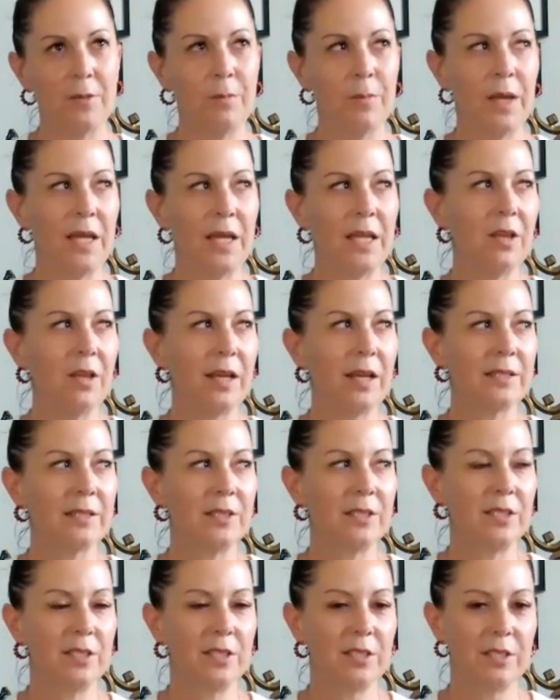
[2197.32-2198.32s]
And you may
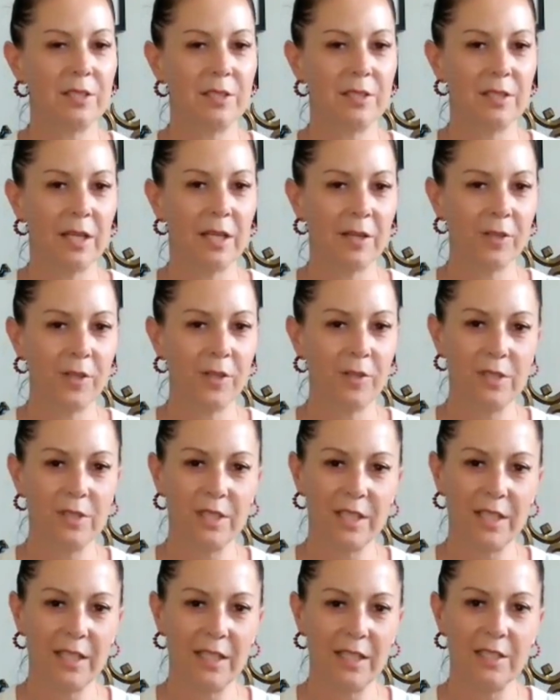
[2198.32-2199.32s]
like to tuck
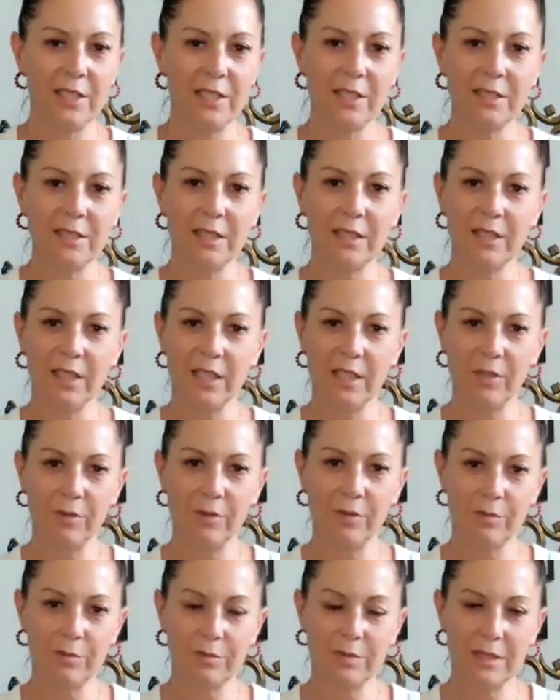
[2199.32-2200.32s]
your chin in just a
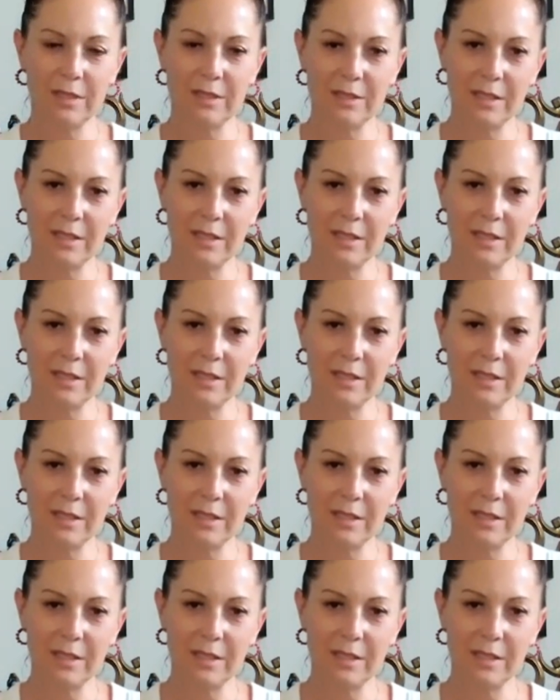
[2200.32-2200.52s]
little,